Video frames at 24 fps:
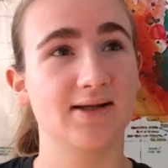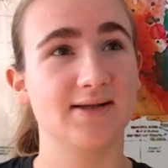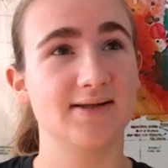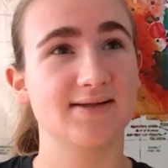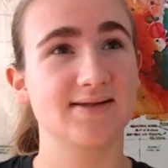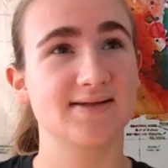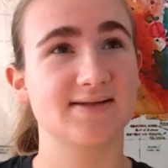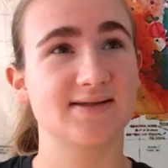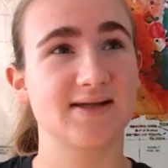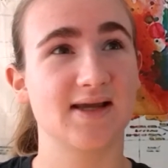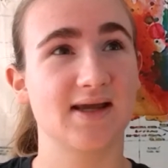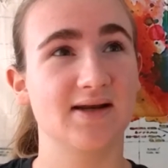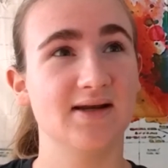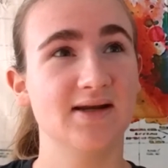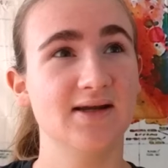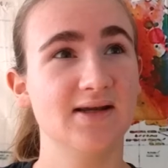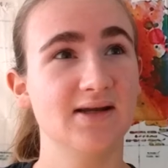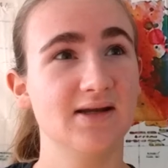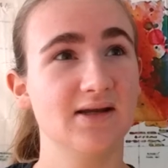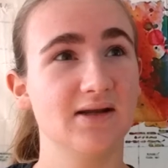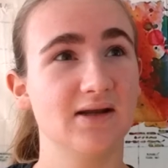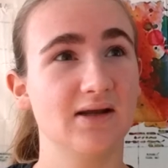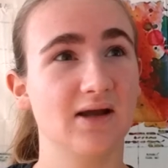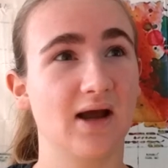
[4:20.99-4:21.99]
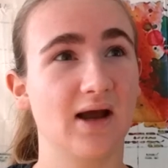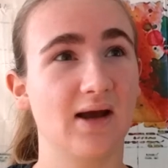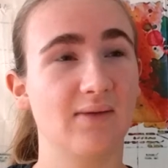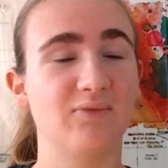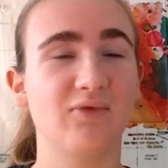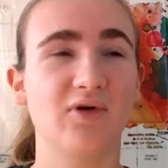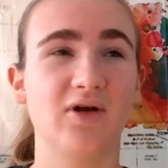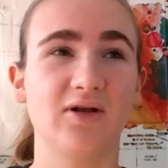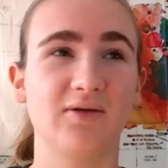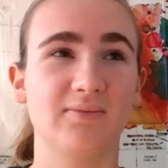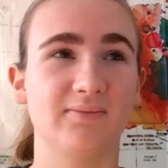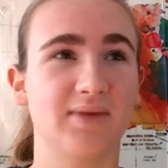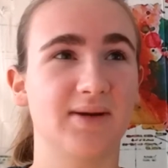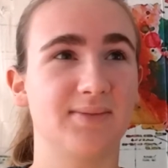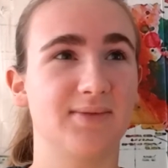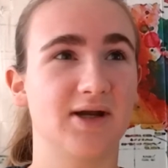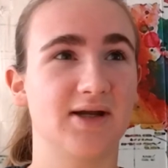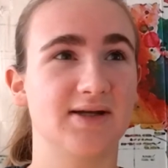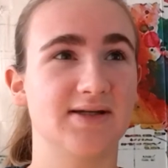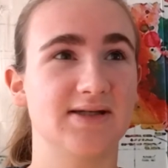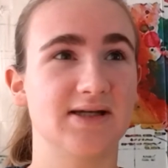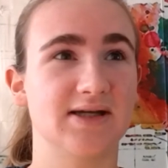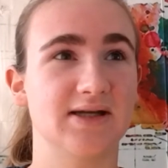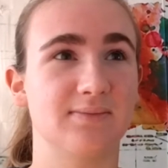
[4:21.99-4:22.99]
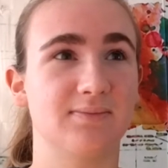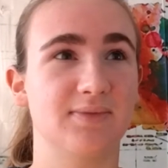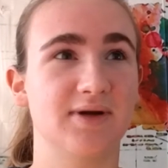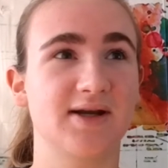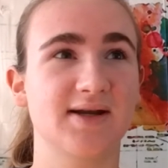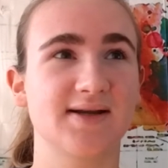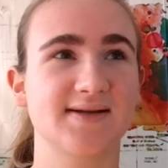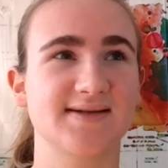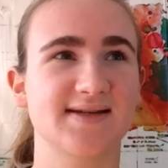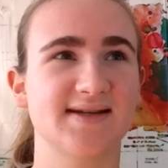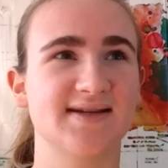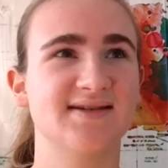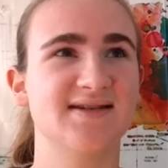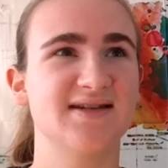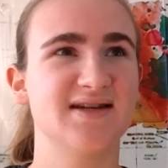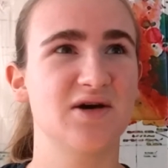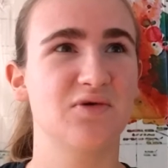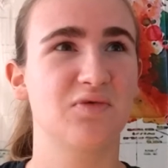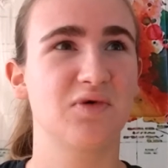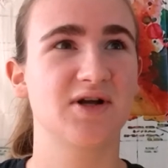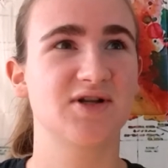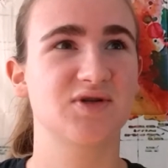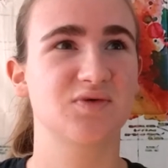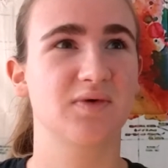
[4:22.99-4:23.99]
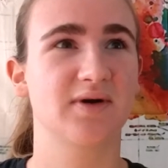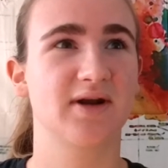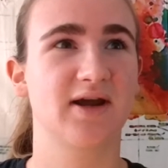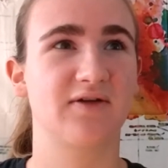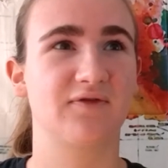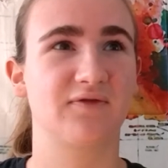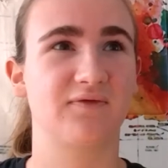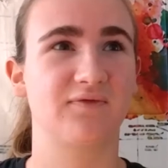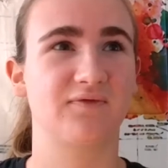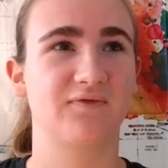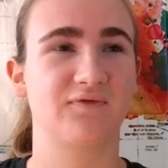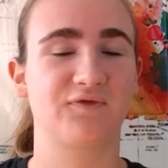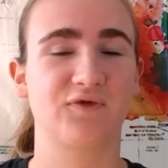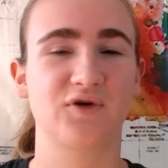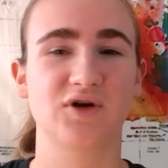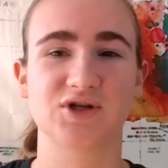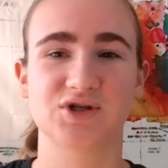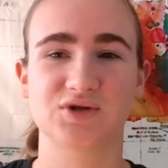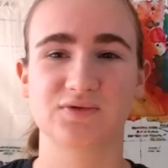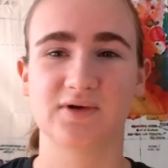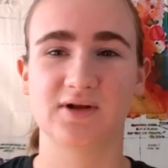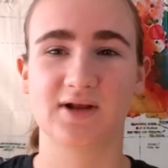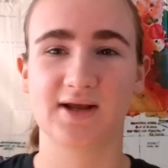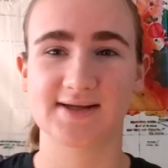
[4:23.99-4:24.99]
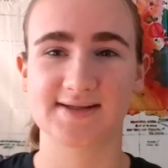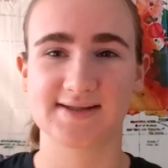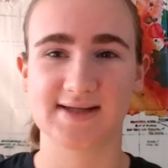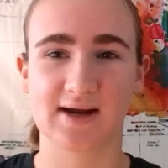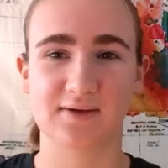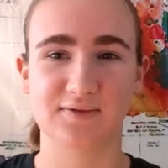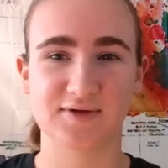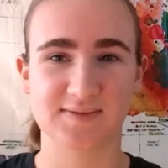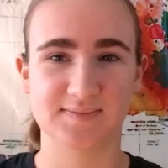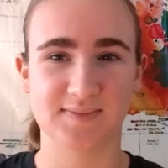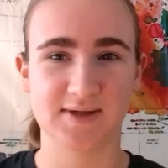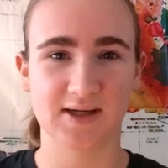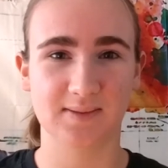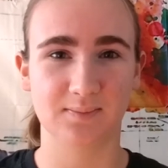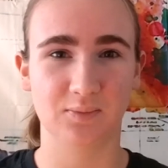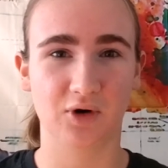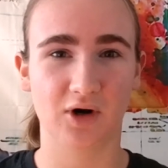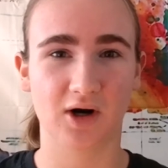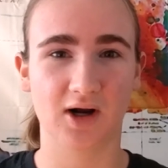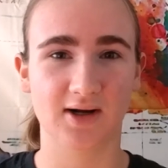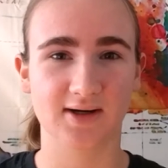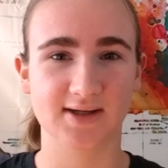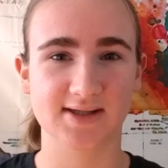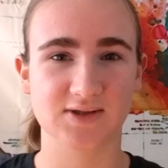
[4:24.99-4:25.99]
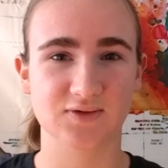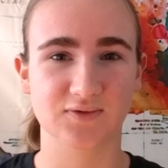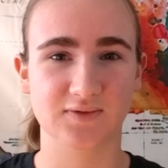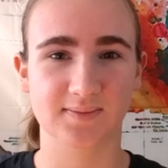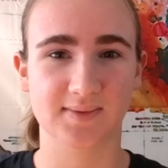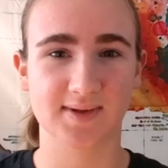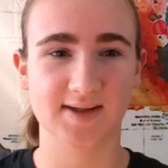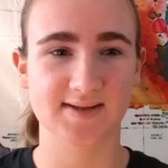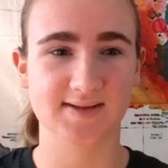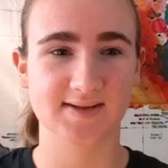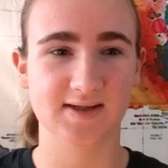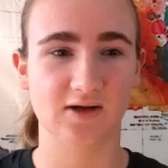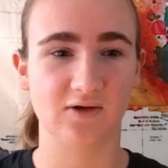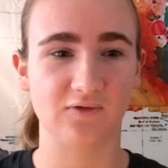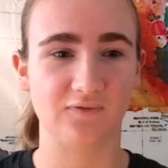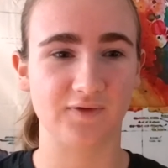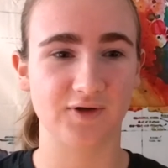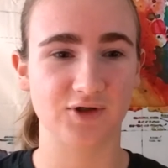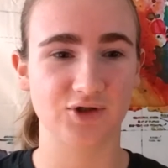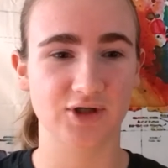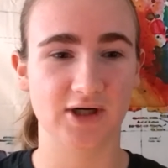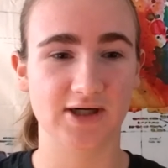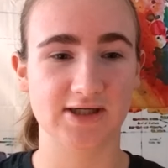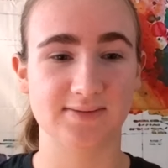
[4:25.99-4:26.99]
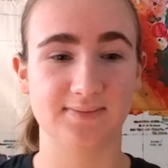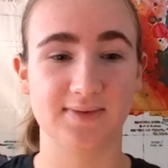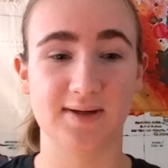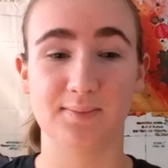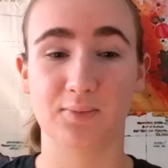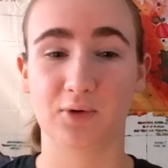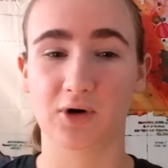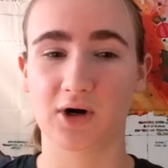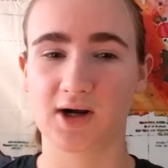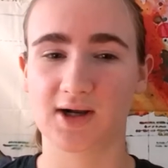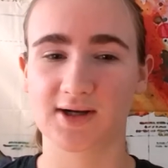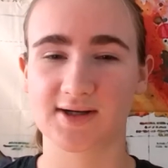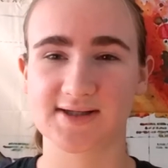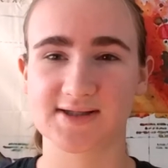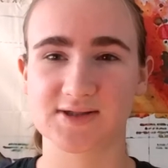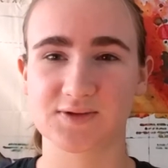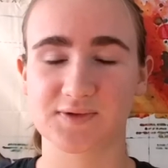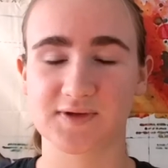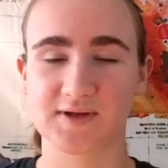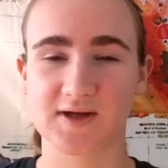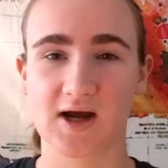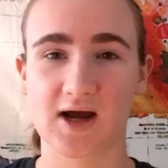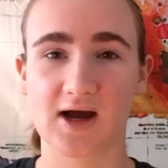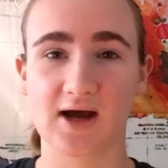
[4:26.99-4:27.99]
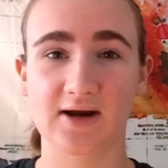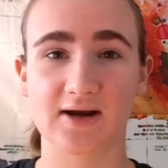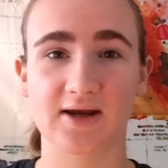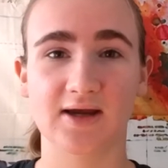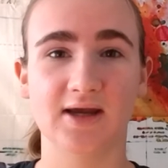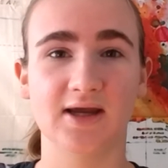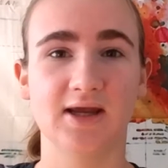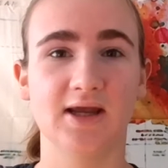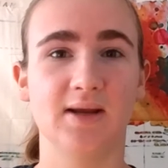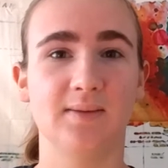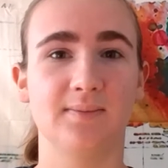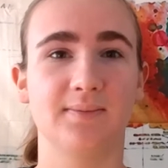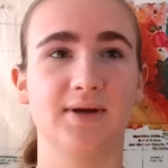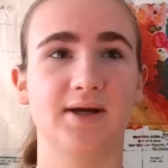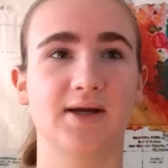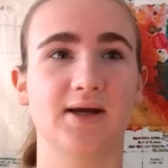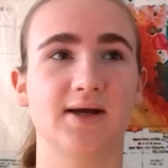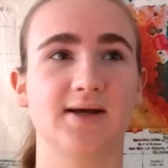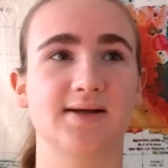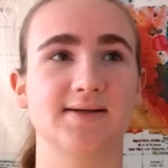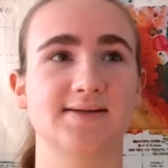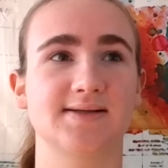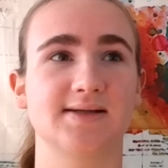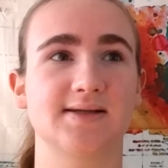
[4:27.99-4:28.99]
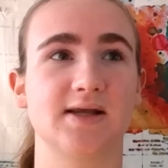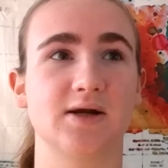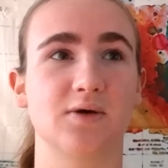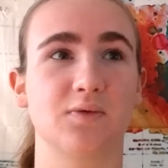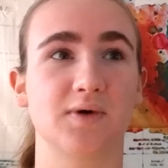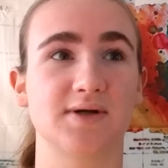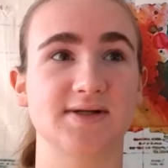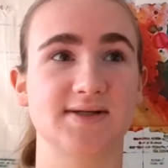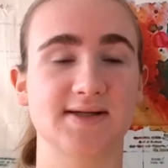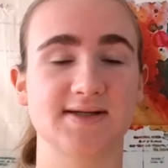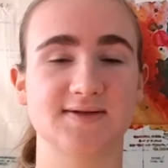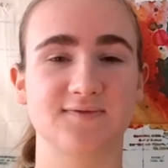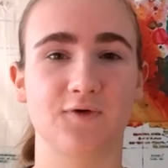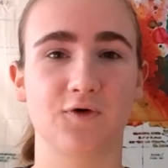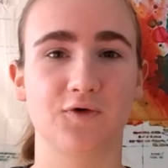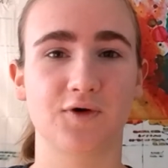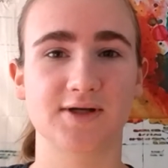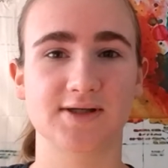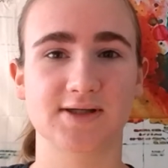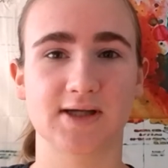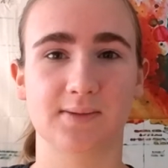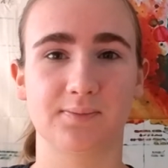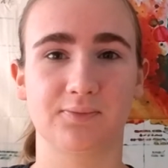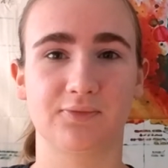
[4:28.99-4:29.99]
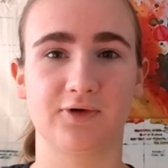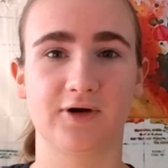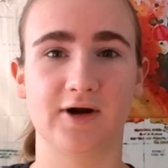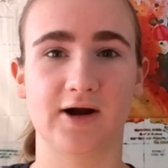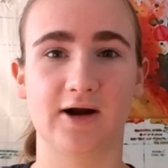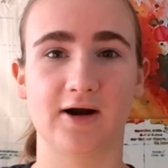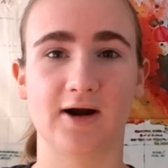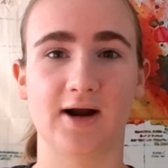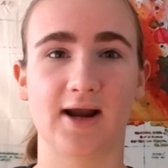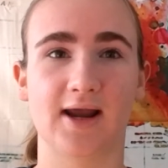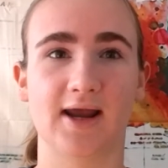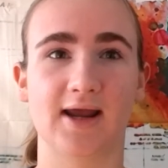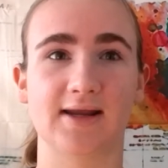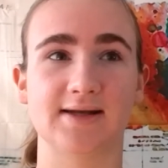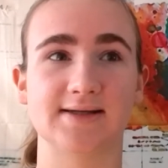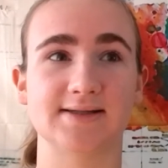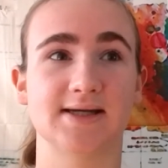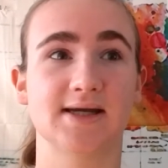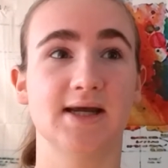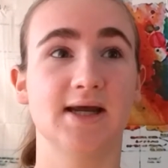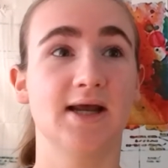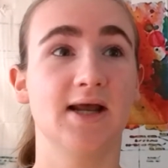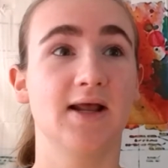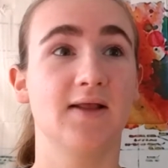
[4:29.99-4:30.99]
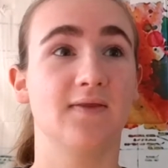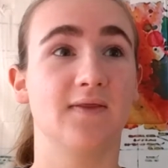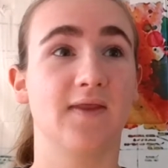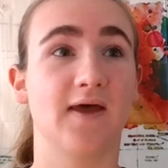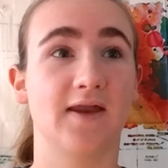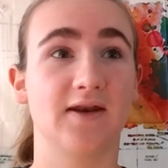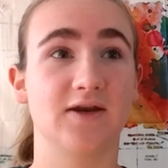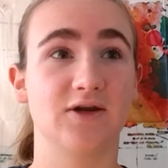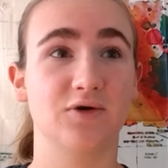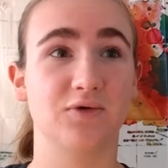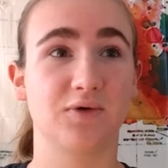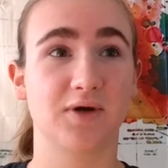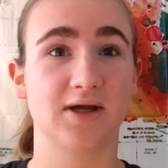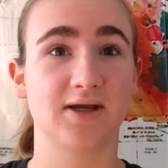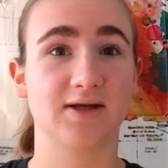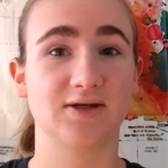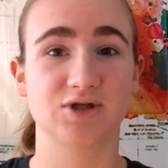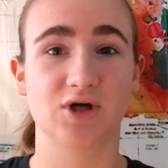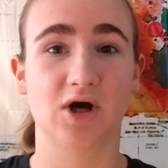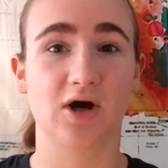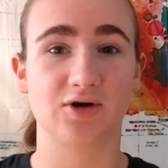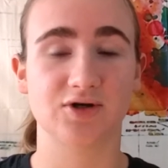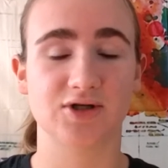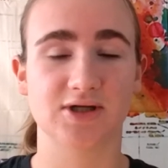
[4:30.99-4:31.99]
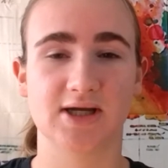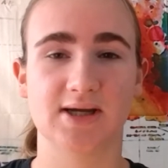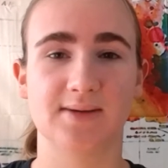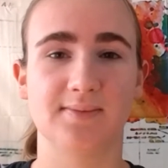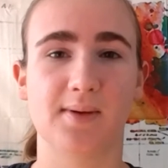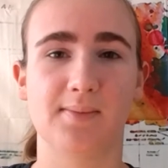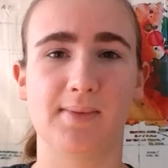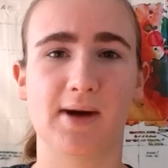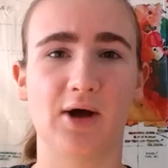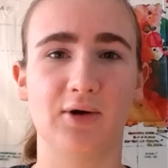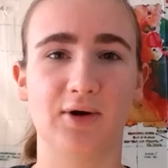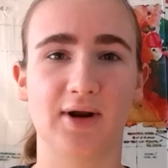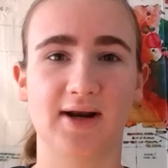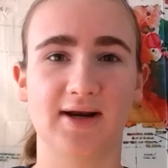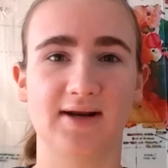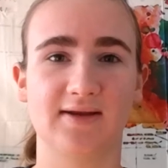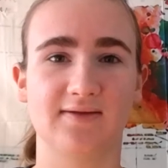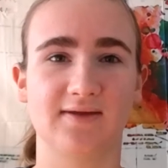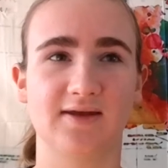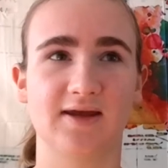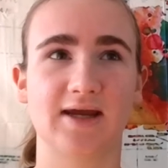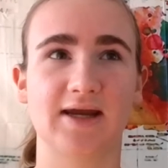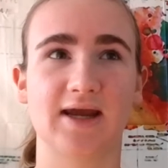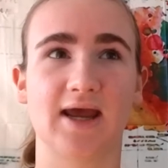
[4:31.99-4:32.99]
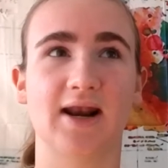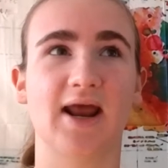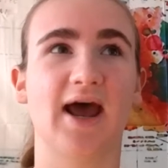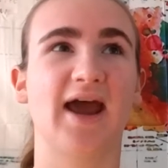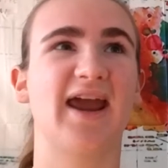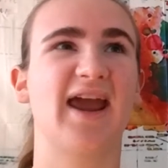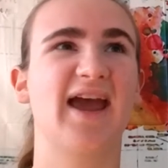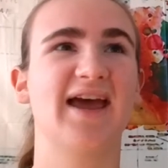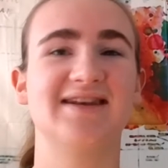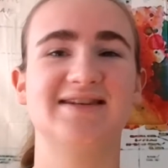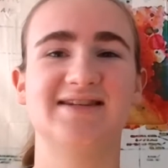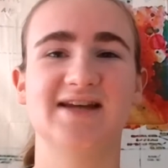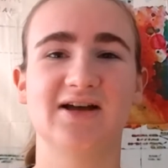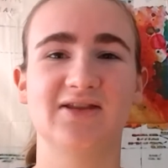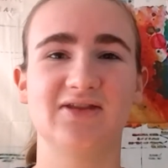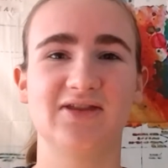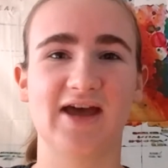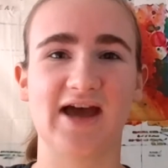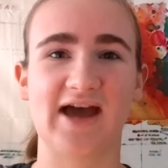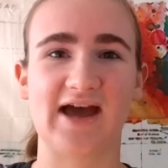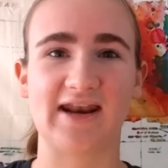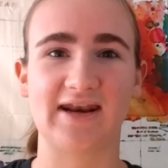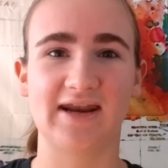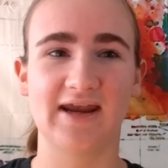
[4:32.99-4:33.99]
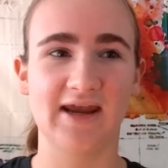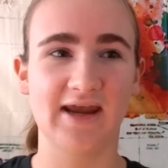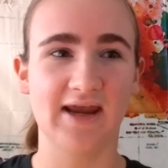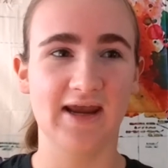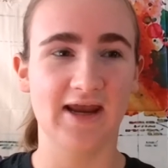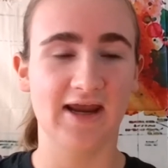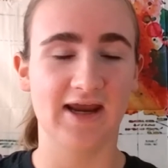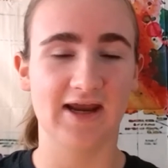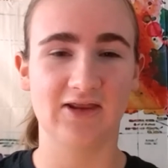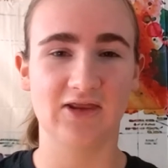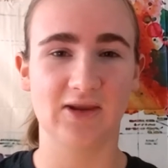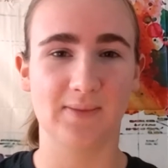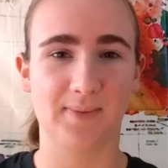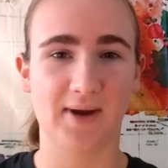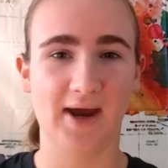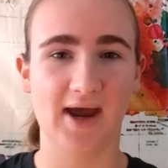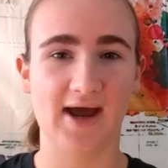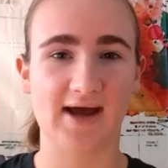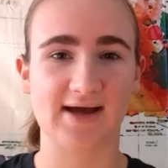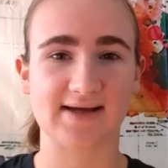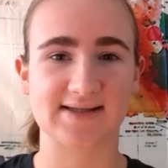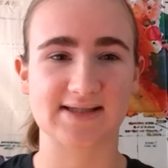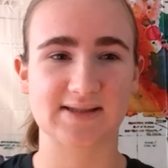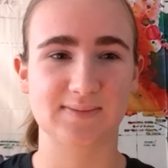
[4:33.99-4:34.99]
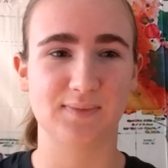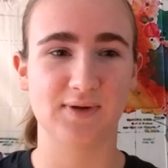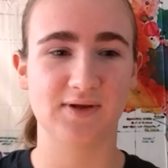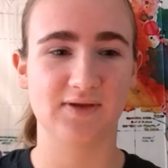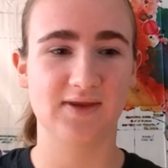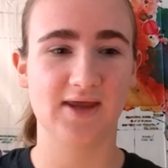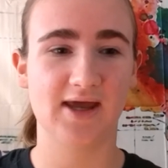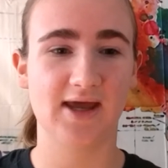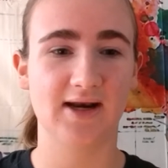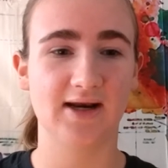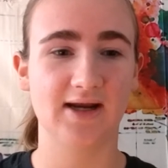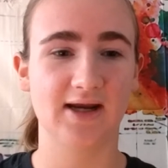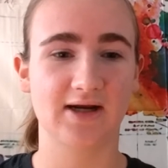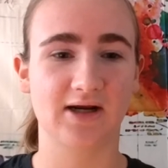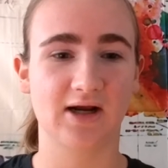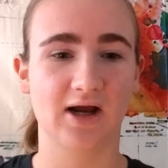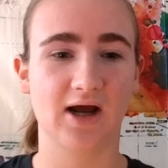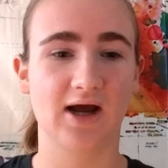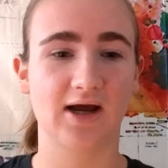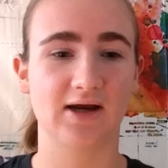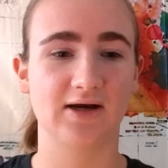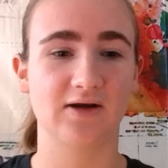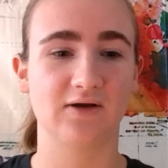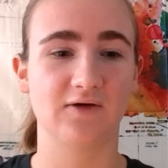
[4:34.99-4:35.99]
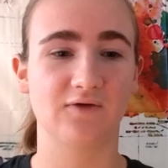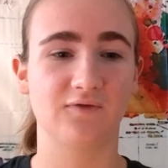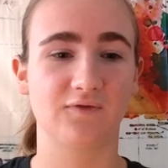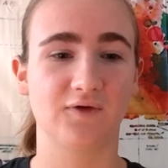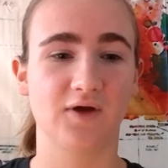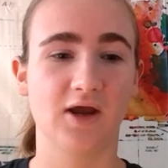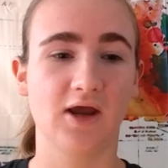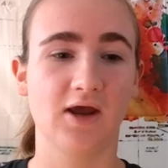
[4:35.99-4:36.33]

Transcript: said it. Well, maybe I did, because India was when I first realized I was being more honest with myself and trying to be more honest with God, because there was this focus on prayer and that you can talk to him about anything, and I had done that in the past, but then it kind of